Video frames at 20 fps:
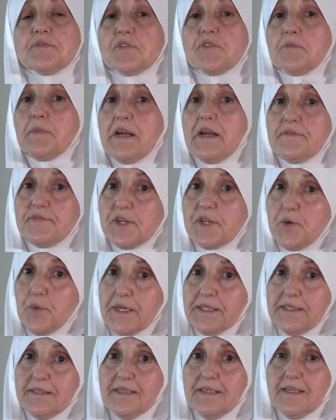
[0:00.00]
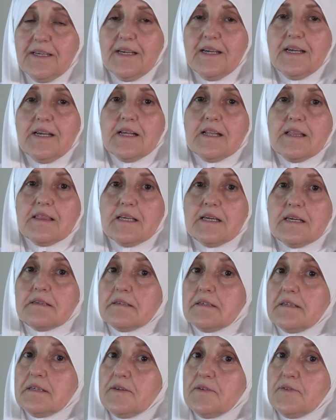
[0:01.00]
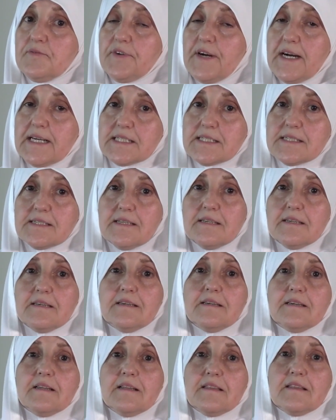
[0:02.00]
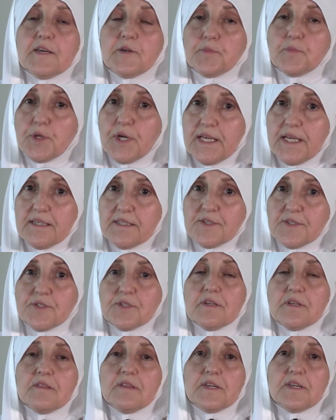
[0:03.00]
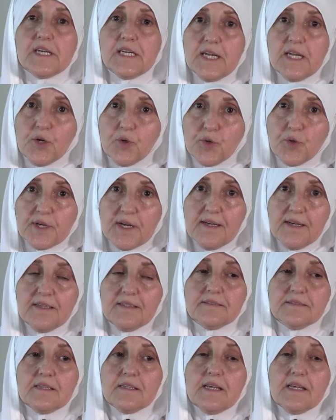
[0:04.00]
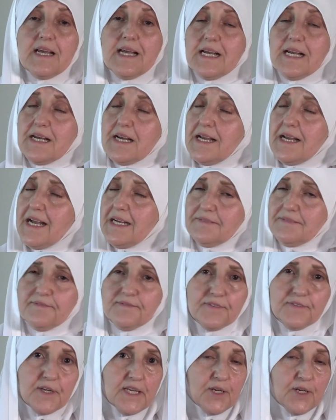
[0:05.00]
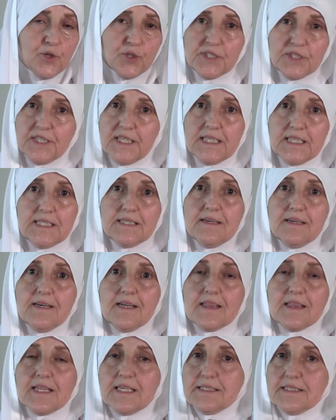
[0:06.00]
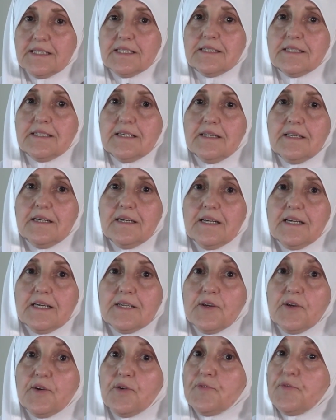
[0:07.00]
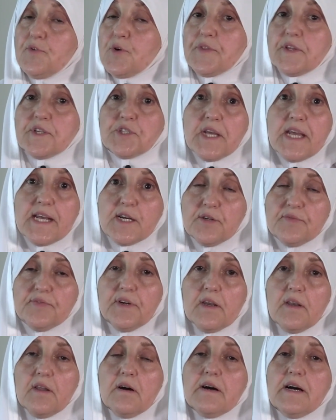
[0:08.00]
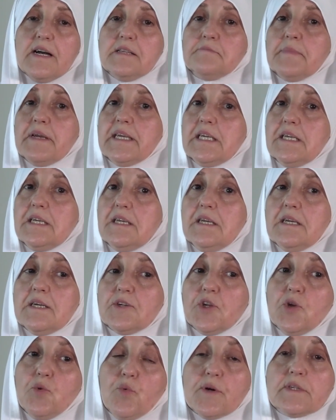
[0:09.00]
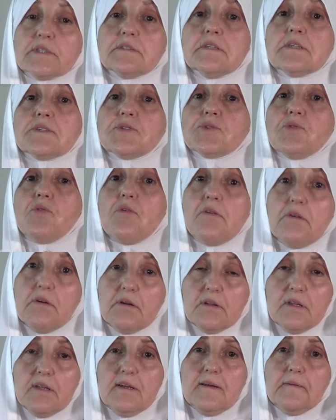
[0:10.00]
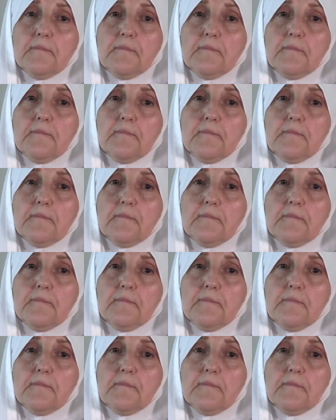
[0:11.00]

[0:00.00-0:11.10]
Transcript: from everyone their fasting, their prayers, the reading Quran, every good deed they did for the sake of Allah, and may He reward us all